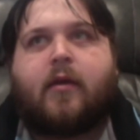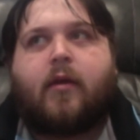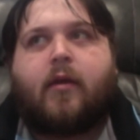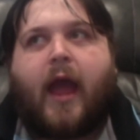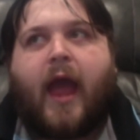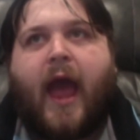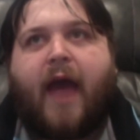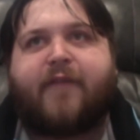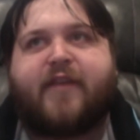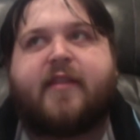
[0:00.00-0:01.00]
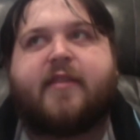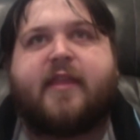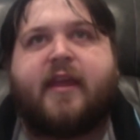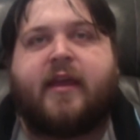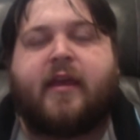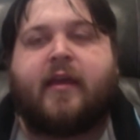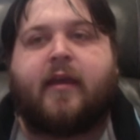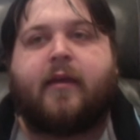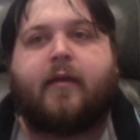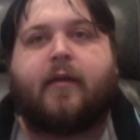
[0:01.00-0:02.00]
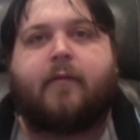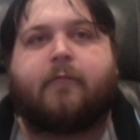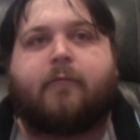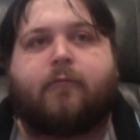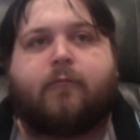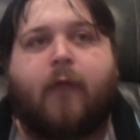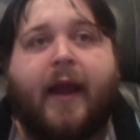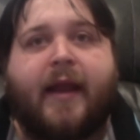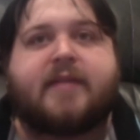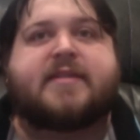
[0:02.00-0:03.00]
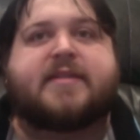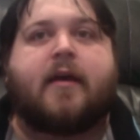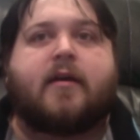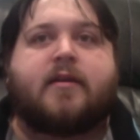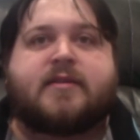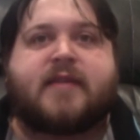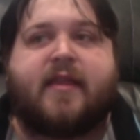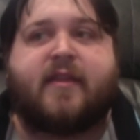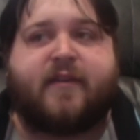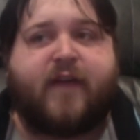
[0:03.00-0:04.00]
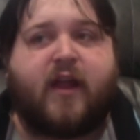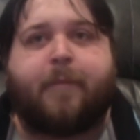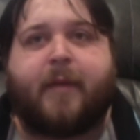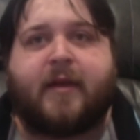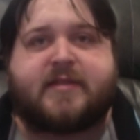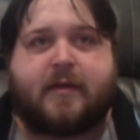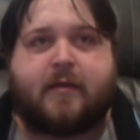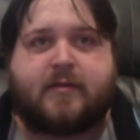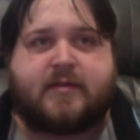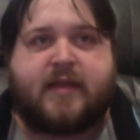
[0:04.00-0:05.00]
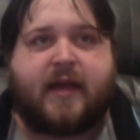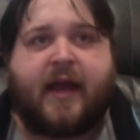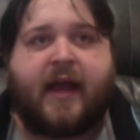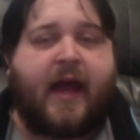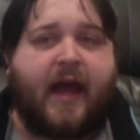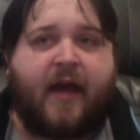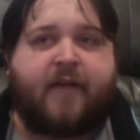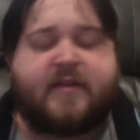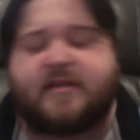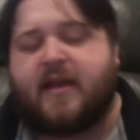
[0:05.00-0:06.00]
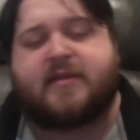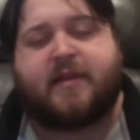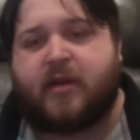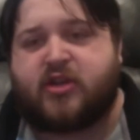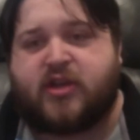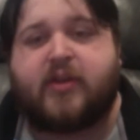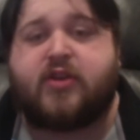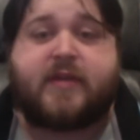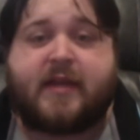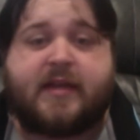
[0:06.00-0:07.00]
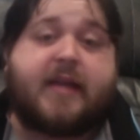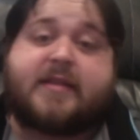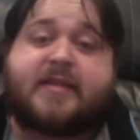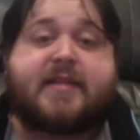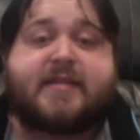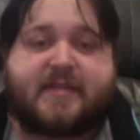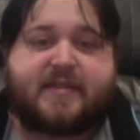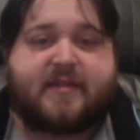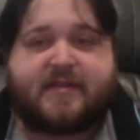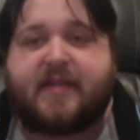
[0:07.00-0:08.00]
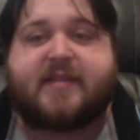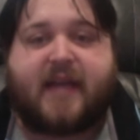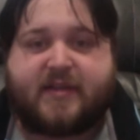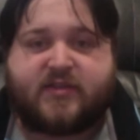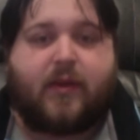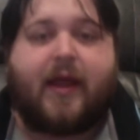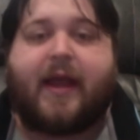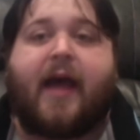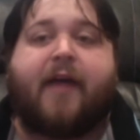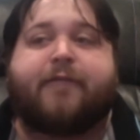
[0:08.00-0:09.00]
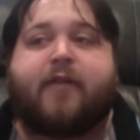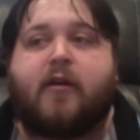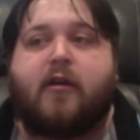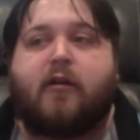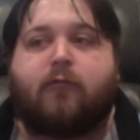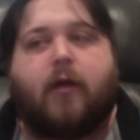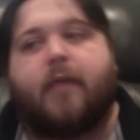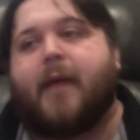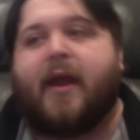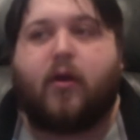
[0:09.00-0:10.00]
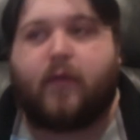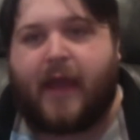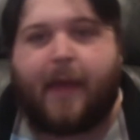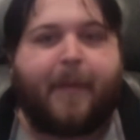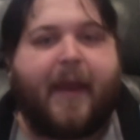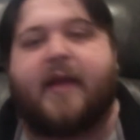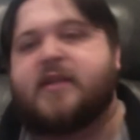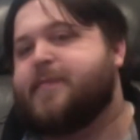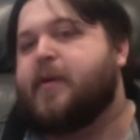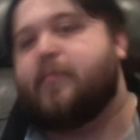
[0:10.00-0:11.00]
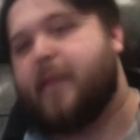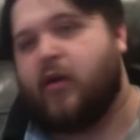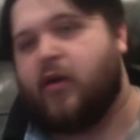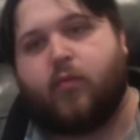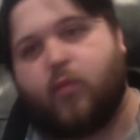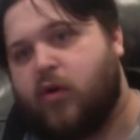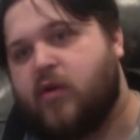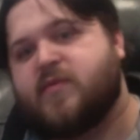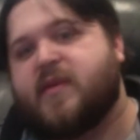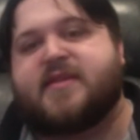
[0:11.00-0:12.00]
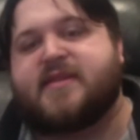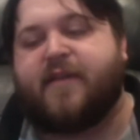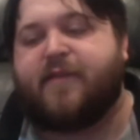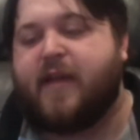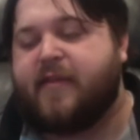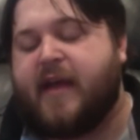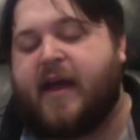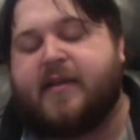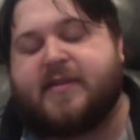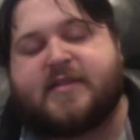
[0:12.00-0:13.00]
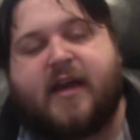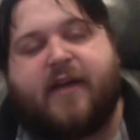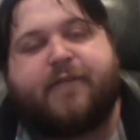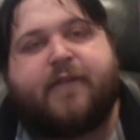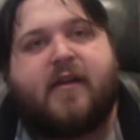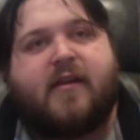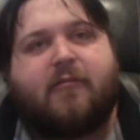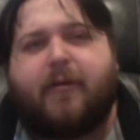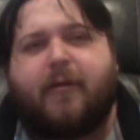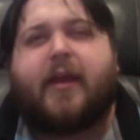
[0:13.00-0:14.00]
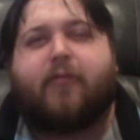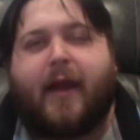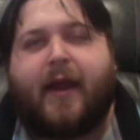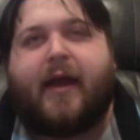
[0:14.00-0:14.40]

having the writing skills and the developing skills that I have, as I mentioned, I do D&D. And since high school, I have run my own campaigns, build my own worlds with stuff like that and stuff. Really great